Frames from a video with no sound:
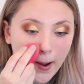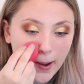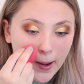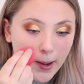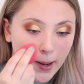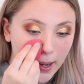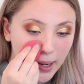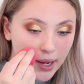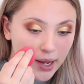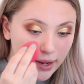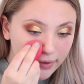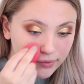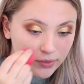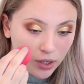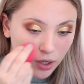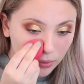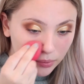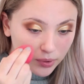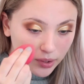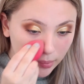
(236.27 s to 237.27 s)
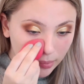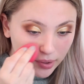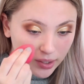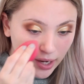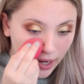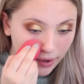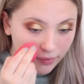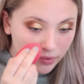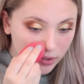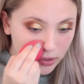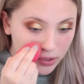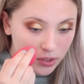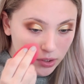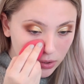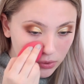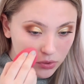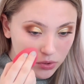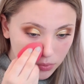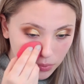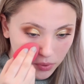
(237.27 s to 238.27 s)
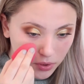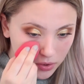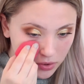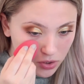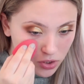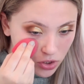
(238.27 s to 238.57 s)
I have not really been having to use one.